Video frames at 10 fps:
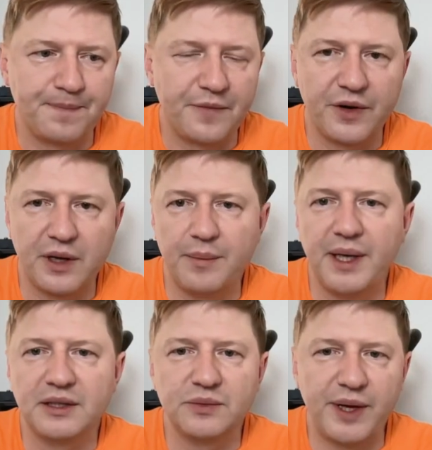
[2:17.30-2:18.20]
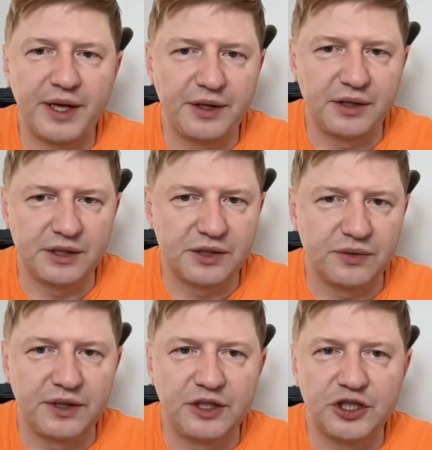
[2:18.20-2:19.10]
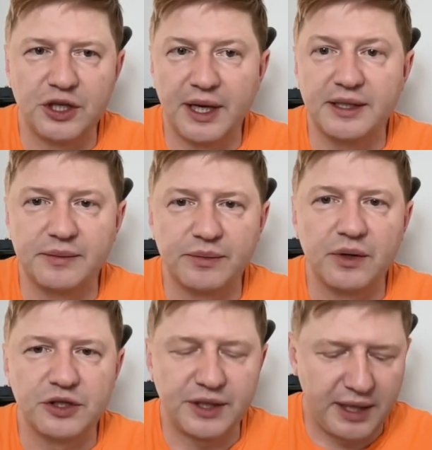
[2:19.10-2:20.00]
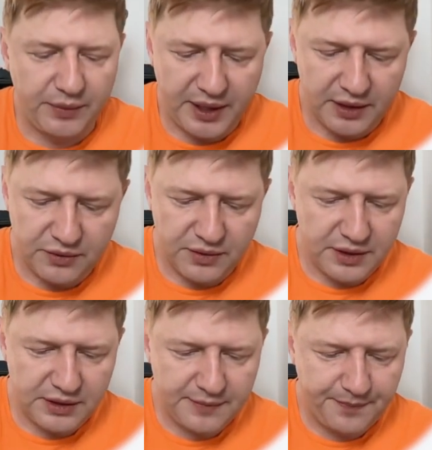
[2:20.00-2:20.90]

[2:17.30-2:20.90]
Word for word: recommended way here is to initialize the project and we can do this.